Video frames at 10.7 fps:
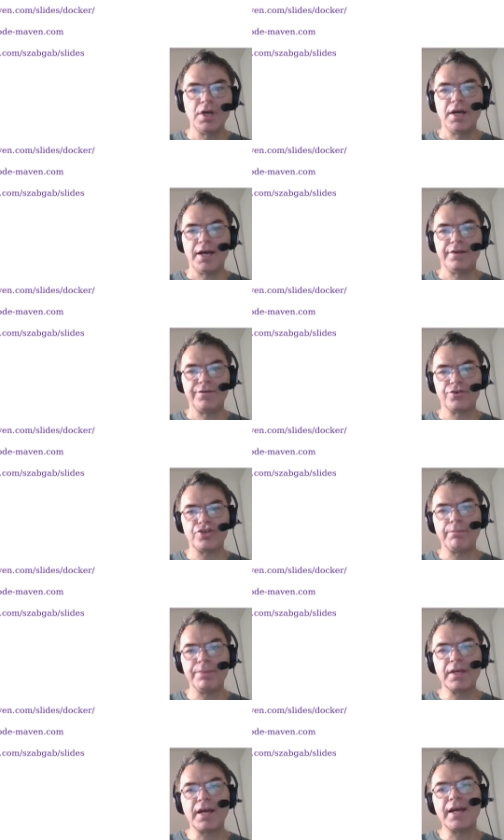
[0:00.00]
and we are
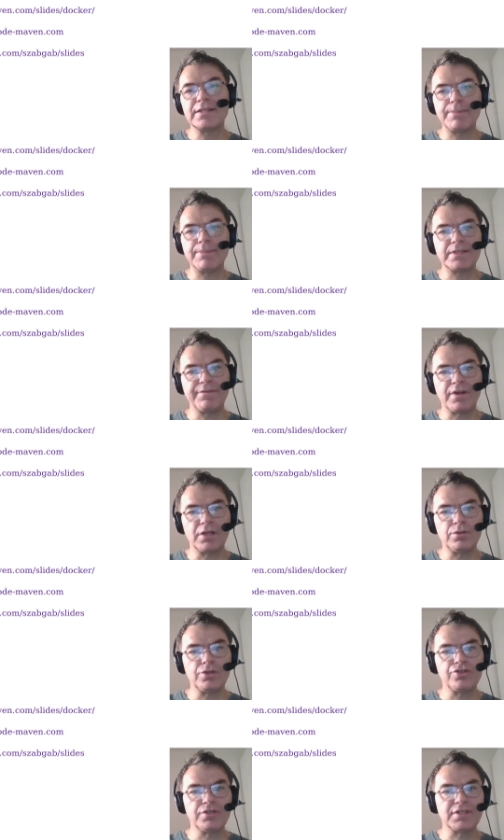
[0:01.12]
jumping ahead specifically to
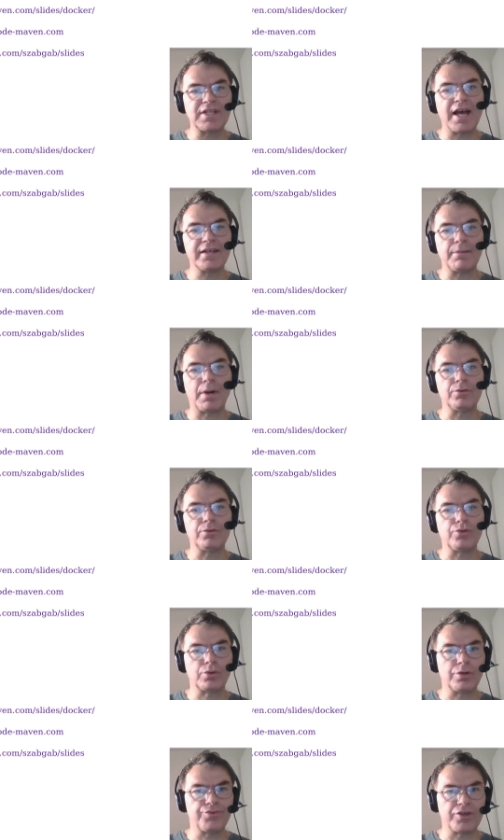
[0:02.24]
the slide about
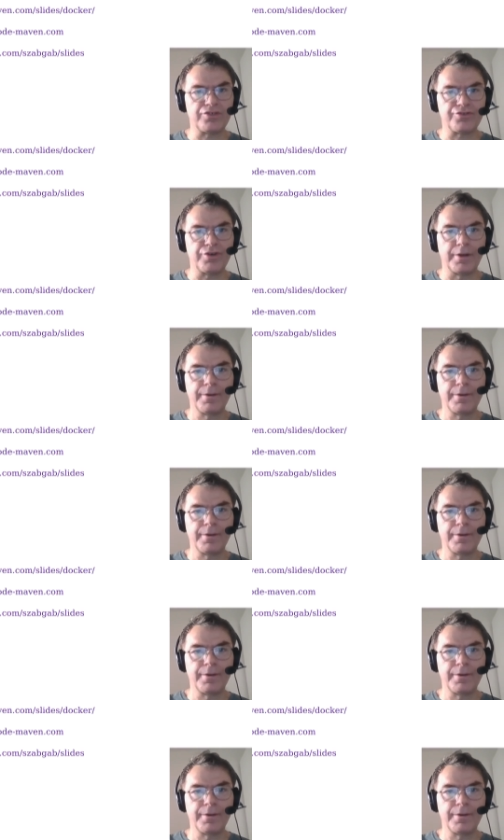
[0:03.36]
Docker registry.